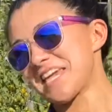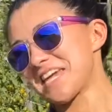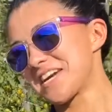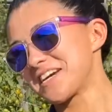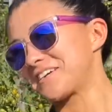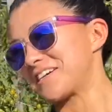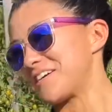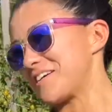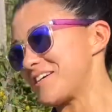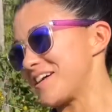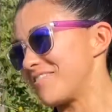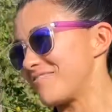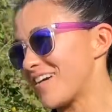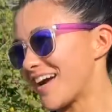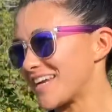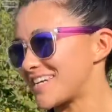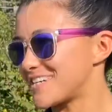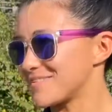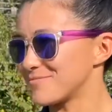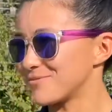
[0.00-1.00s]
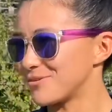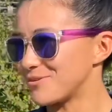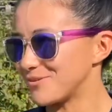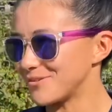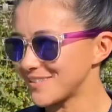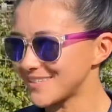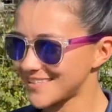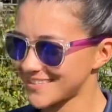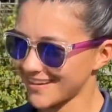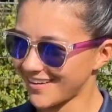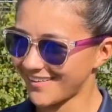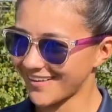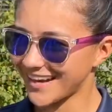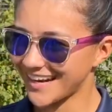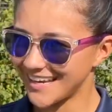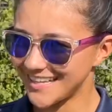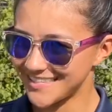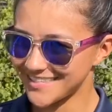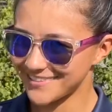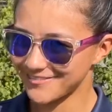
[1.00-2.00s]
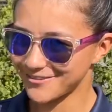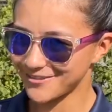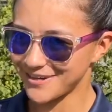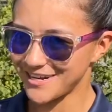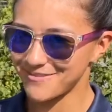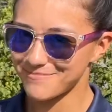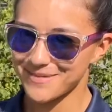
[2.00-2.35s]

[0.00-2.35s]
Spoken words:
growing vegetables, all kinds of green